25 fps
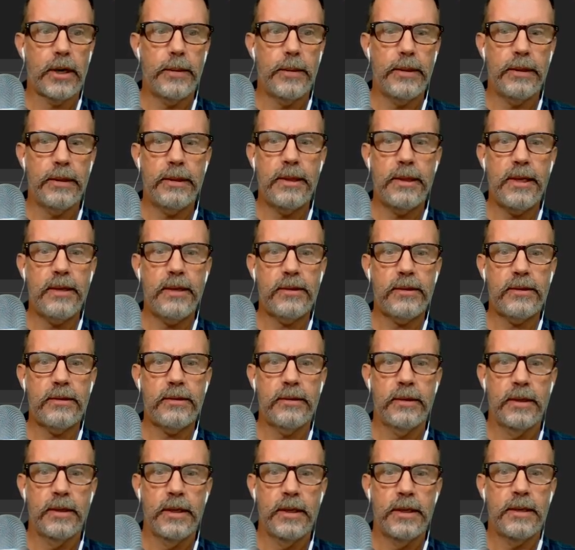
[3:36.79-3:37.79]
I mean, these,
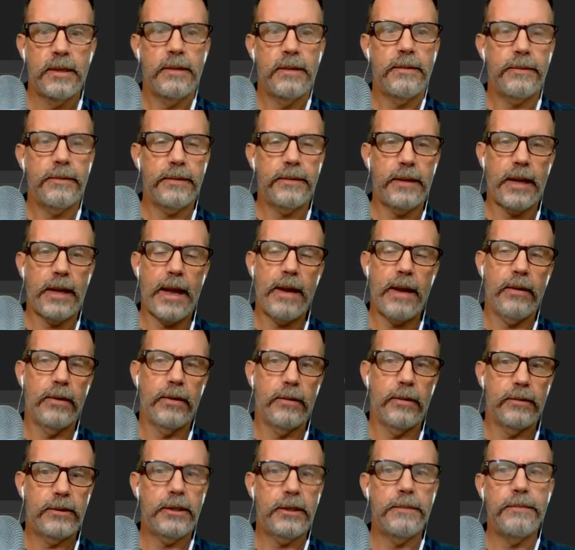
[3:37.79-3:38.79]
I don't
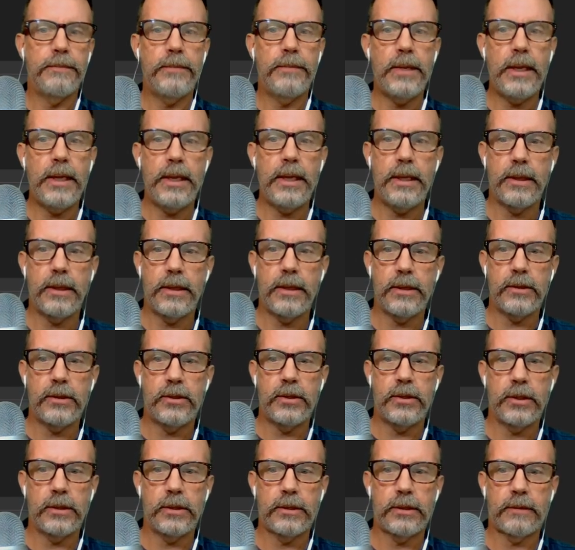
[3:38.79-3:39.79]
know, to me this
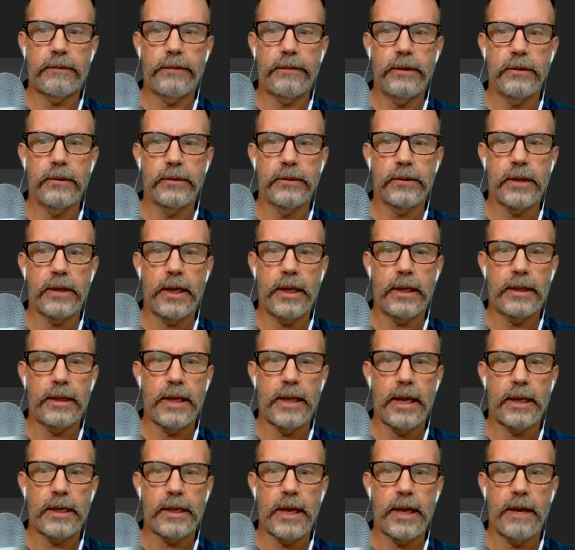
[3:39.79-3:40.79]
just feels like
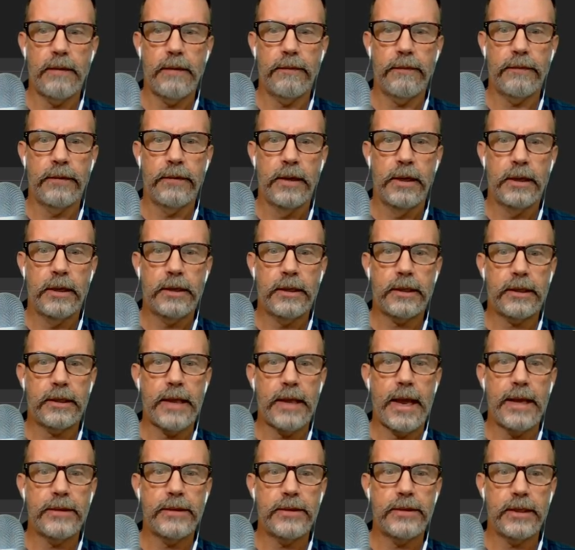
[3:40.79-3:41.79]
that kind of
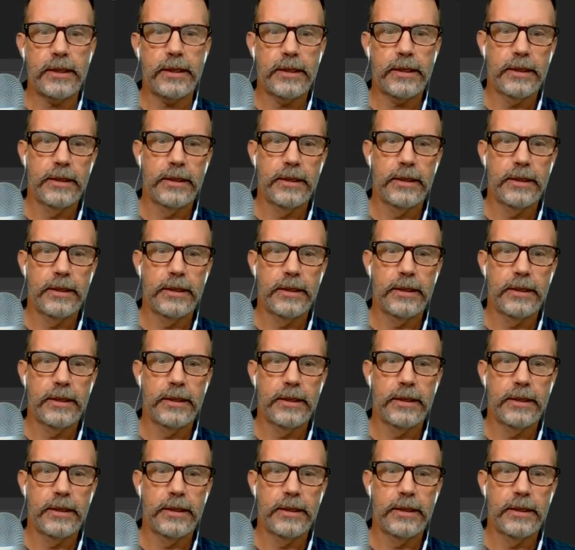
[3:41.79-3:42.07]
classic